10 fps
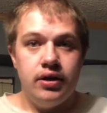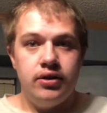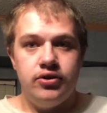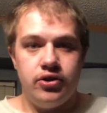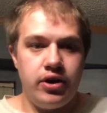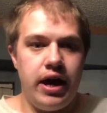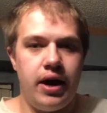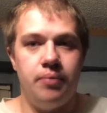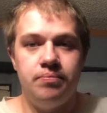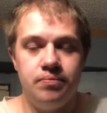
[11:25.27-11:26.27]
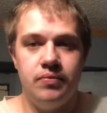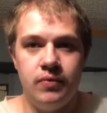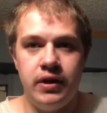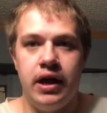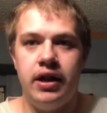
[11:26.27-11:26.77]
so yeah,
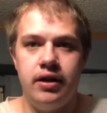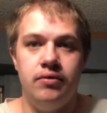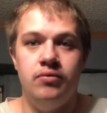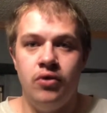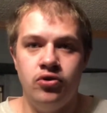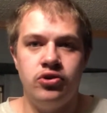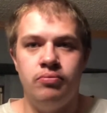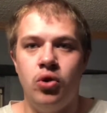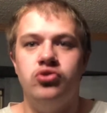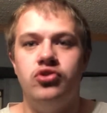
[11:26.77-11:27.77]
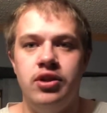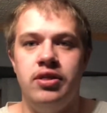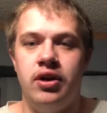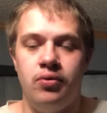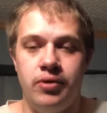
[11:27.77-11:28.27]
those are mostly
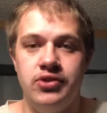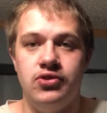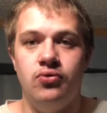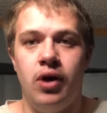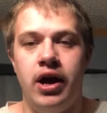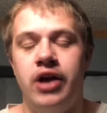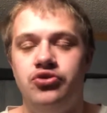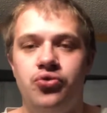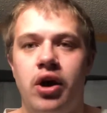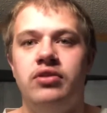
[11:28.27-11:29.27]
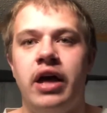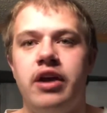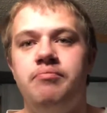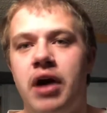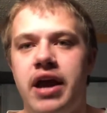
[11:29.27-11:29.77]
the reasons why I do not
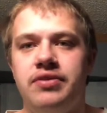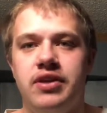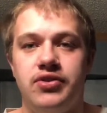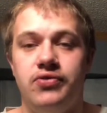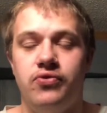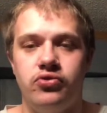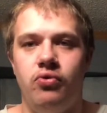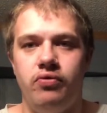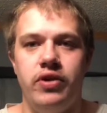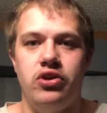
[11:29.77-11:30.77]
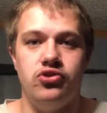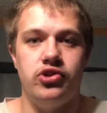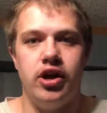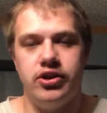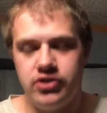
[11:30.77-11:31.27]
like buying these first four figure
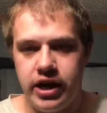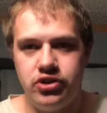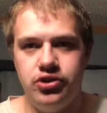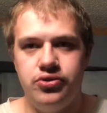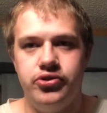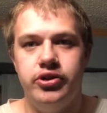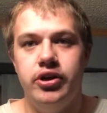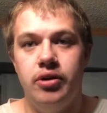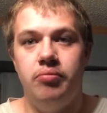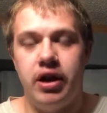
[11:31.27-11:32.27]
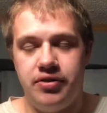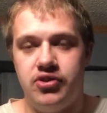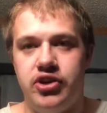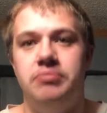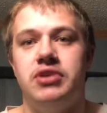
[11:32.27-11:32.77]
Sonic statues, but at the
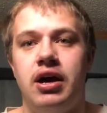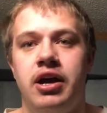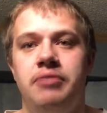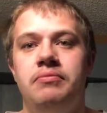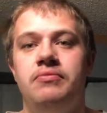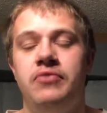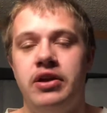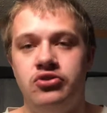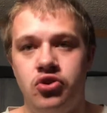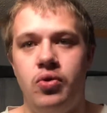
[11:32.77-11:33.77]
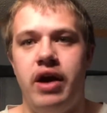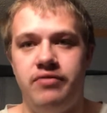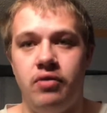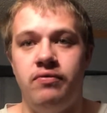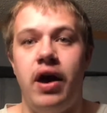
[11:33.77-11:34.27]
same time they do have
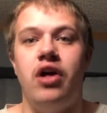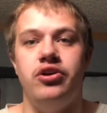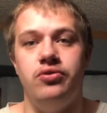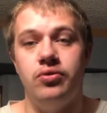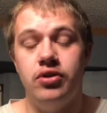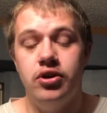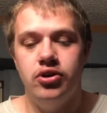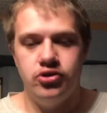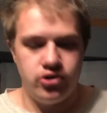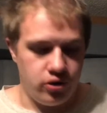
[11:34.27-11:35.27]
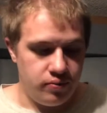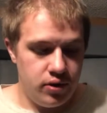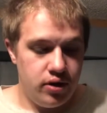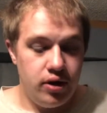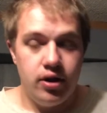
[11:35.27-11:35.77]
their value. So
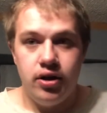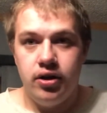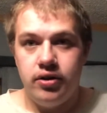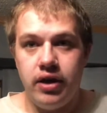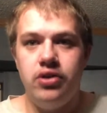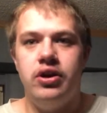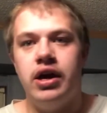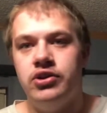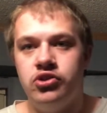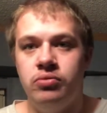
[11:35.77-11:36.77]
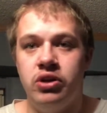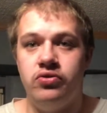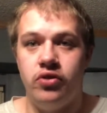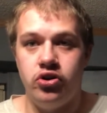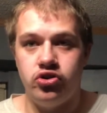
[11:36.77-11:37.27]
thank you guys so much
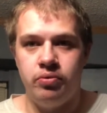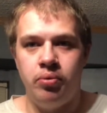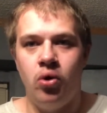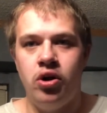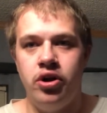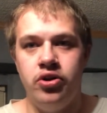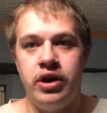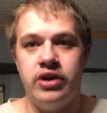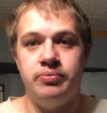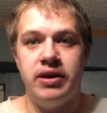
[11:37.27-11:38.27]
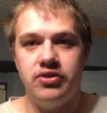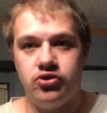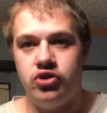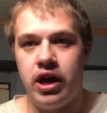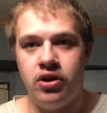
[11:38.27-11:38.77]
for your support. You guys make this
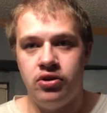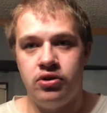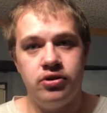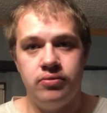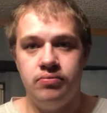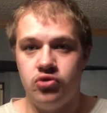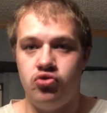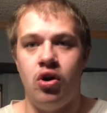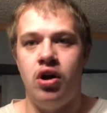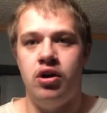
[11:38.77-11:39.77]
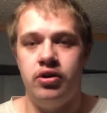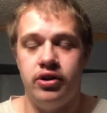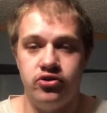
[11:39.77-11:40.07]
channel strong,